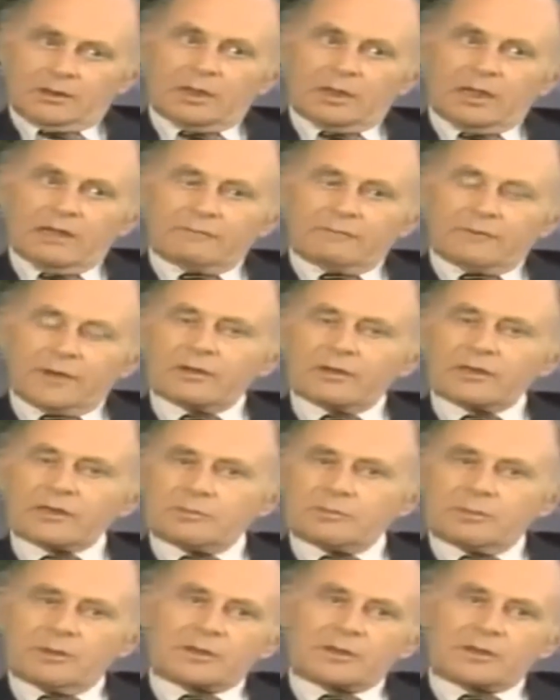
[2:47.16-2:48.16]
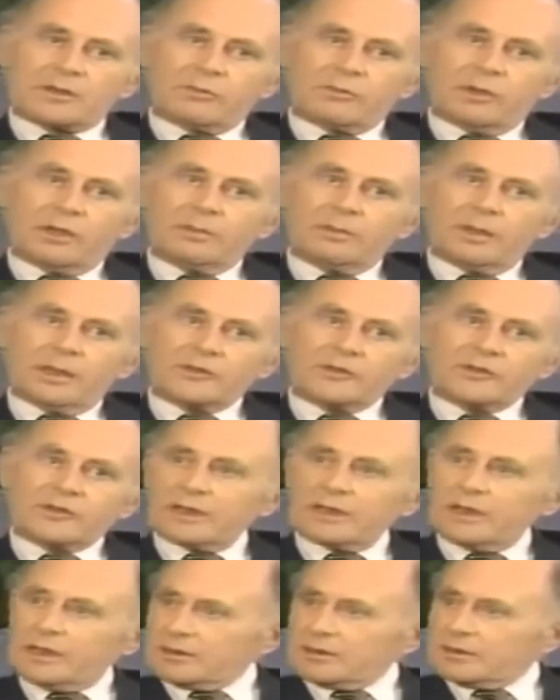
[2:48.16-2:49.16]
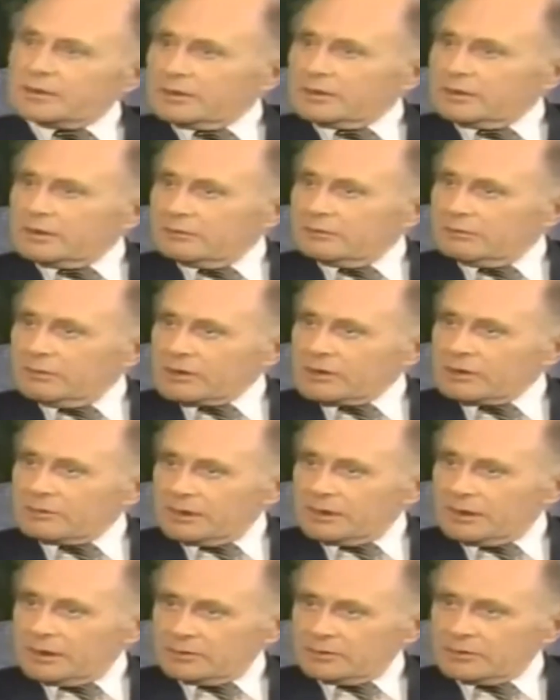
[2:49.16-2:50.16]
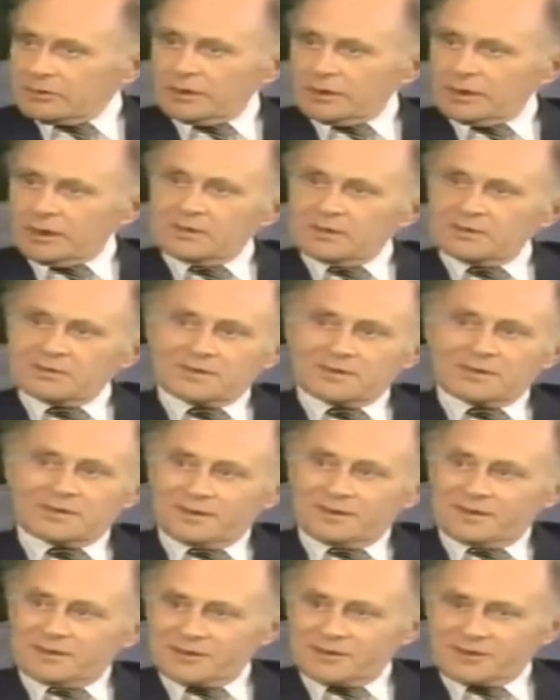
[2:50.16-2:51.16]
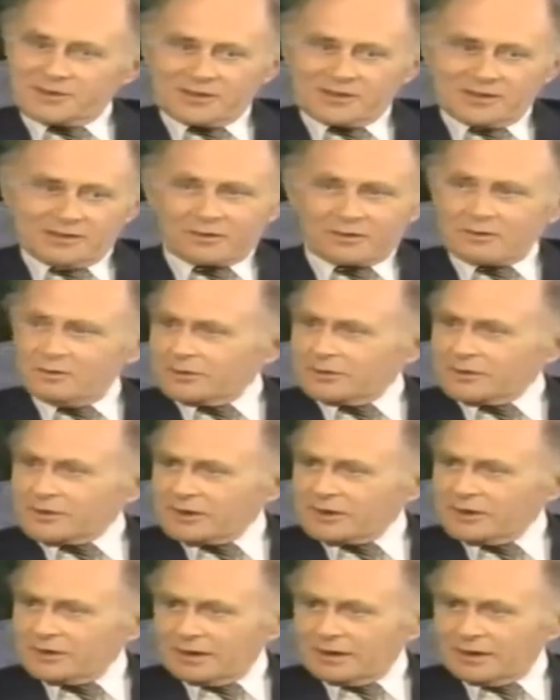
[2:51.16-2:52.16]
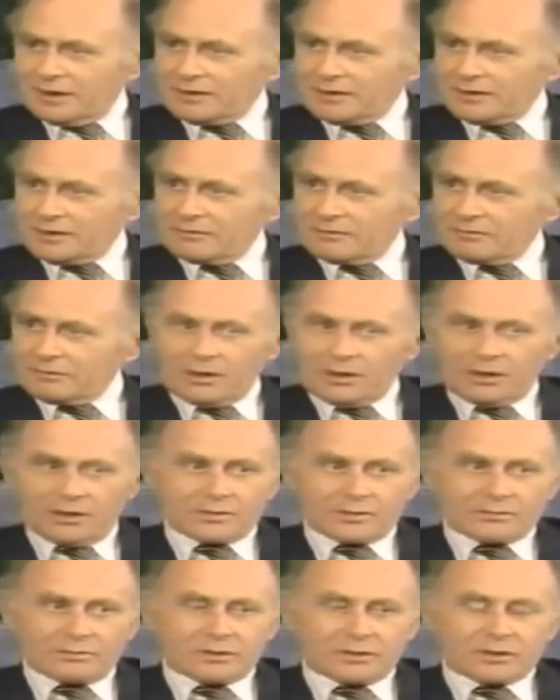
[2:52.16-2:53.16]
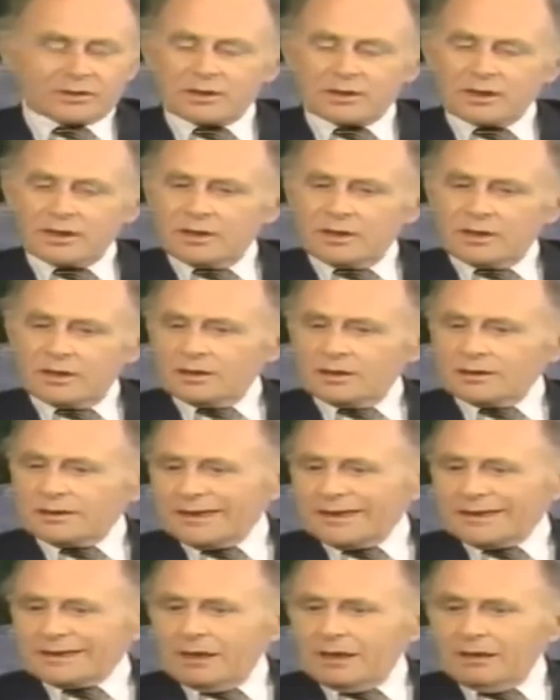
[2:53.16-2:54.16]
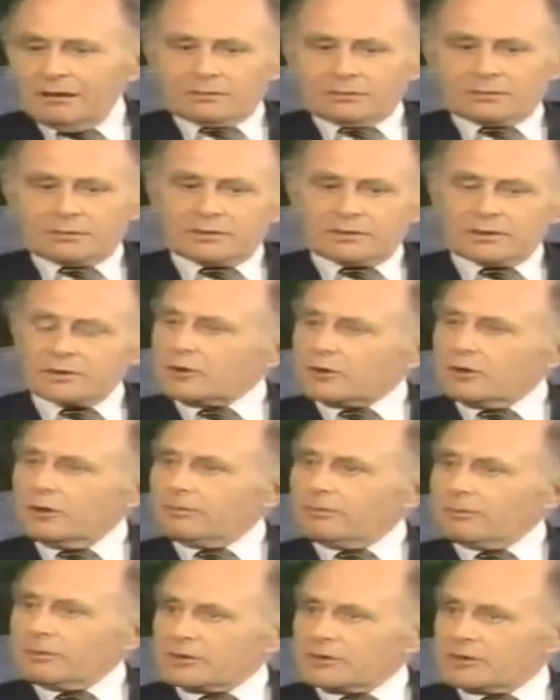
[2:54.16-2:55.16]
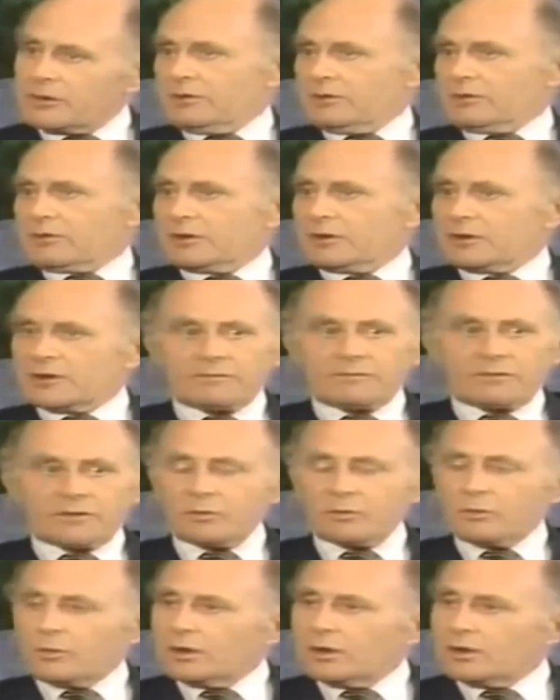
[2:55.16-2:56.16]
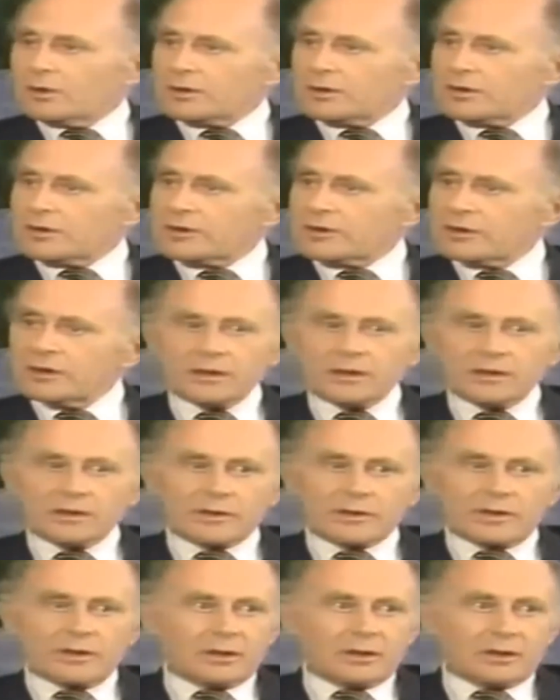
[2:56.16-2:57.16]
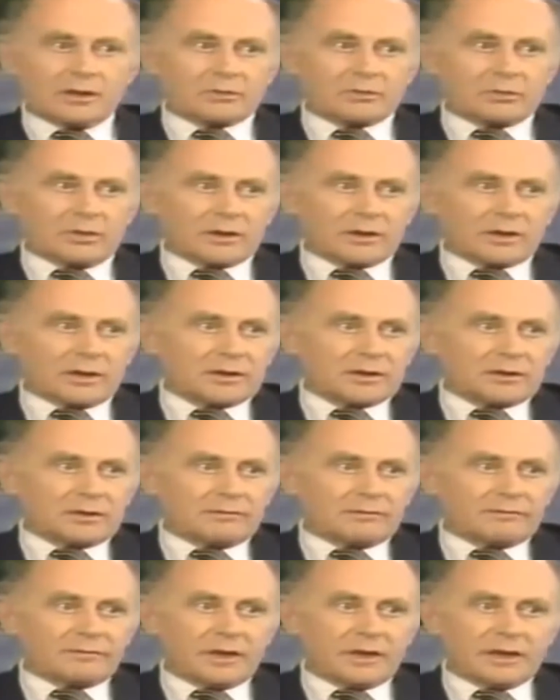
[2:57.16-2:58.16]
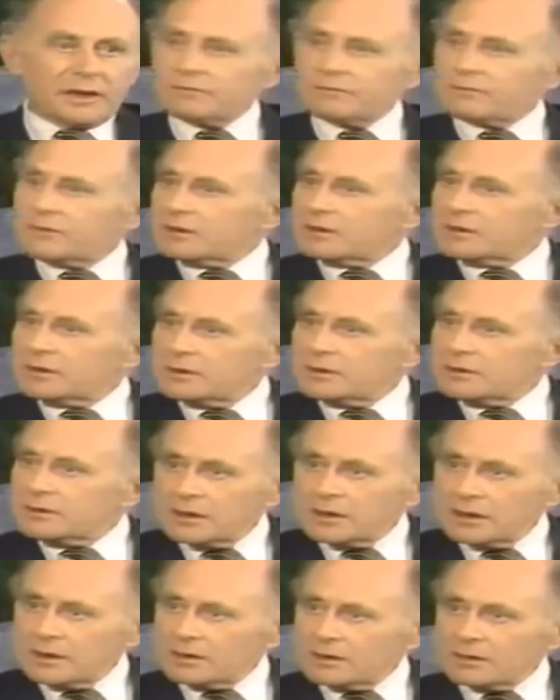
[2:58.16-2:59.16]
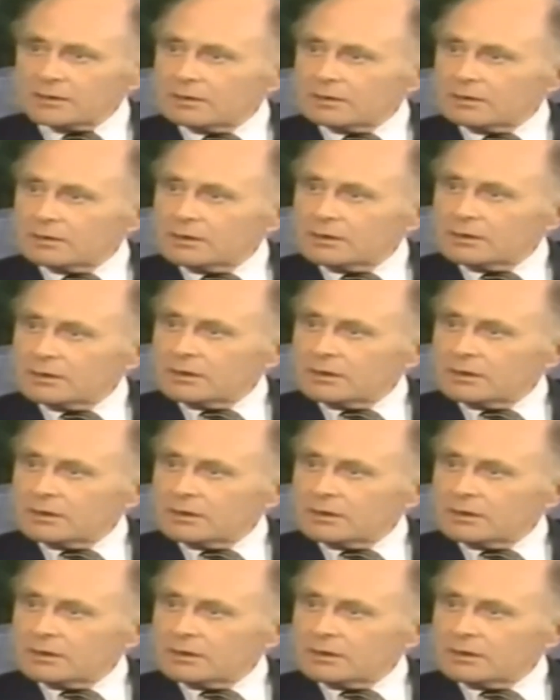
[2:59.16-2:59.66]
You have various books, one by Gillette, the razor blade Gillette, called The City, I think it was, which laid out this corporate socialism for the world to see as early as, what, 1905, 1910.